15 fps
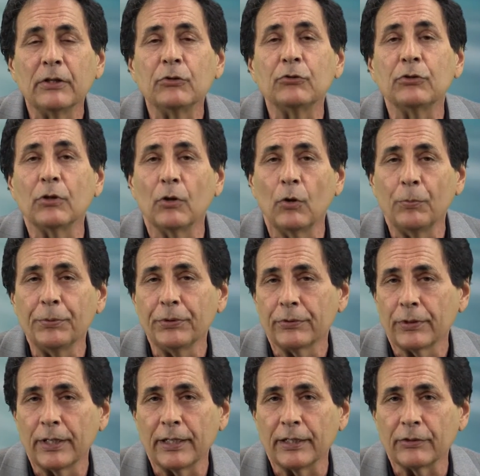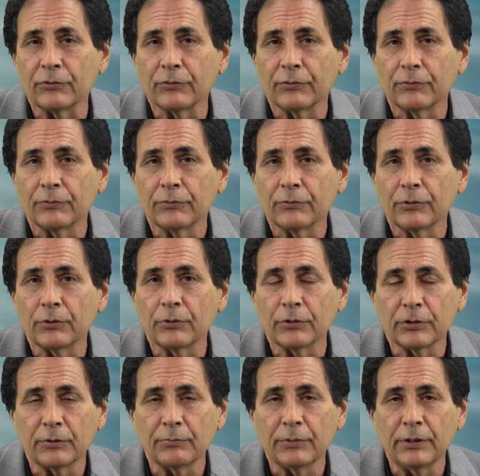she opened her eyes. She
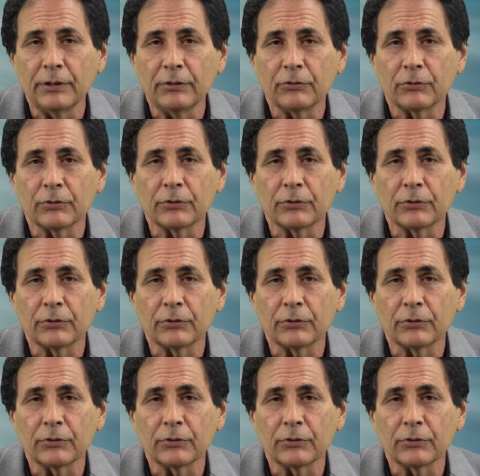looked at me, she